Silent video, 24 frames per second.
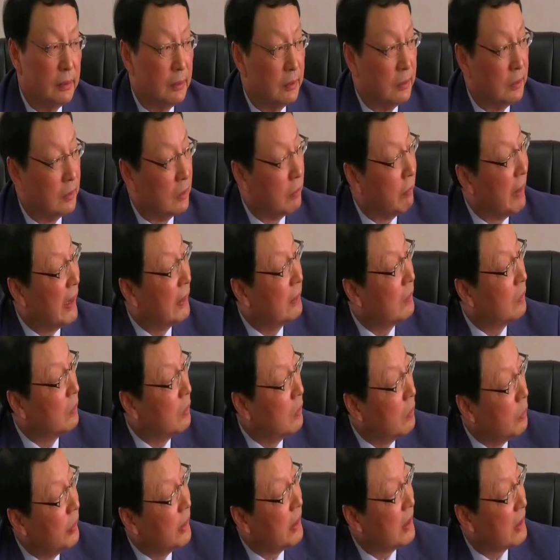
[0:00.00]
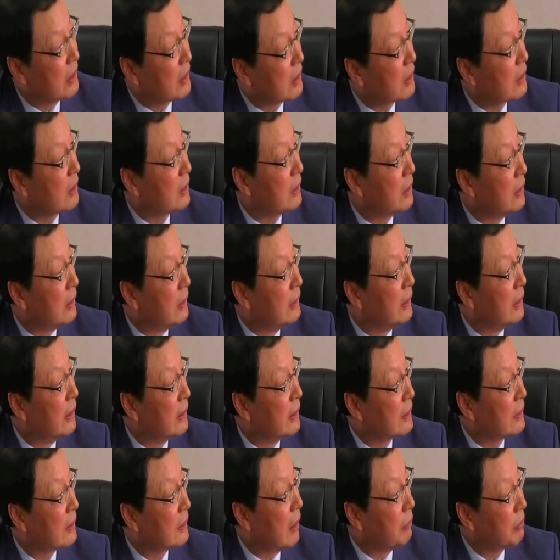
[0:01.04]
no matter who wins in
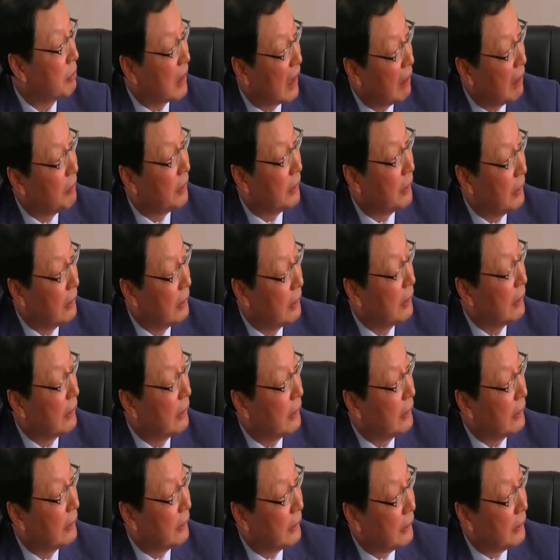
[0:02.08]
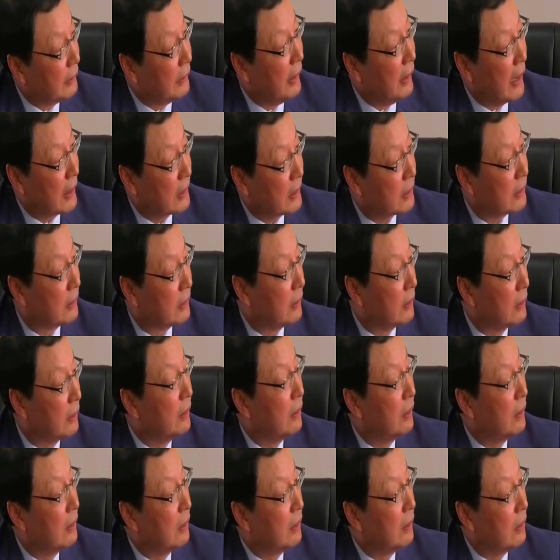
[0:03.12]
this upcoming election,
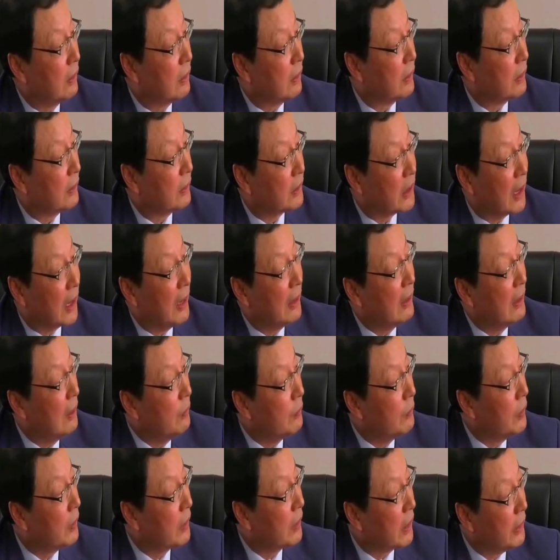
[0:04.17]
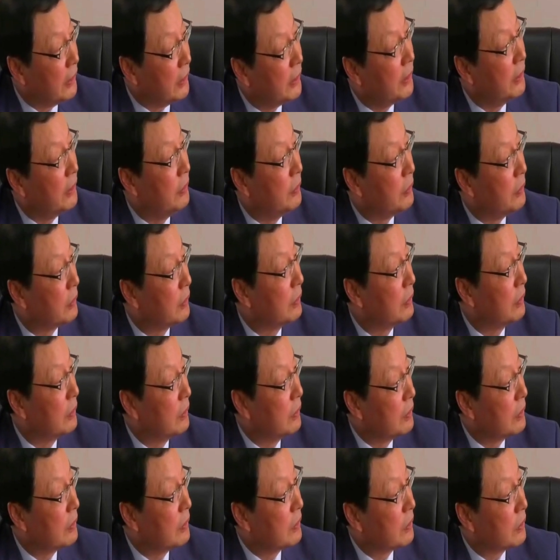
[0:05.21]
China will continue
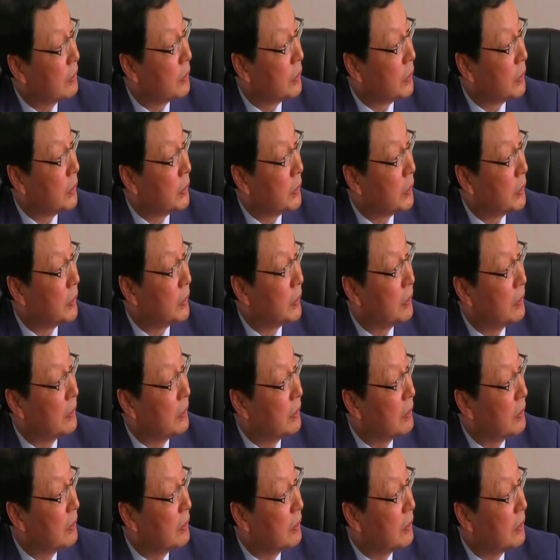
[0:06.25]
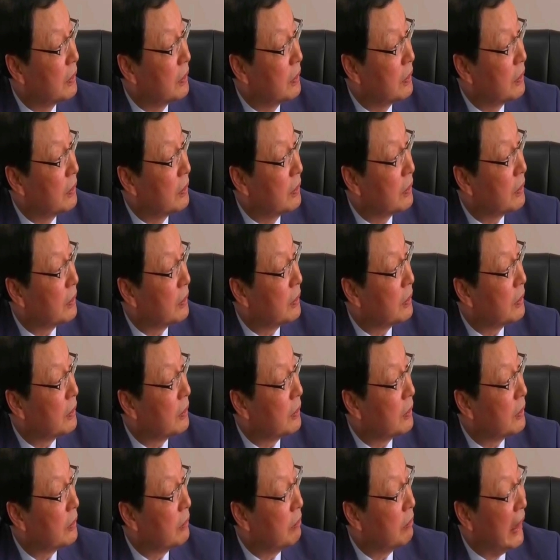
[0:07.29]
to
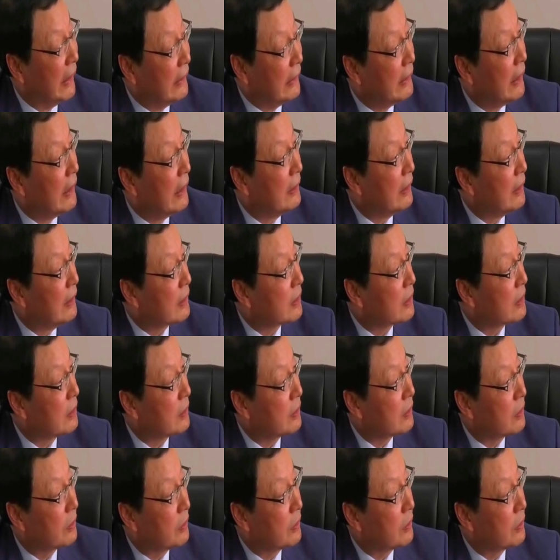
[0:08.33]
maintain its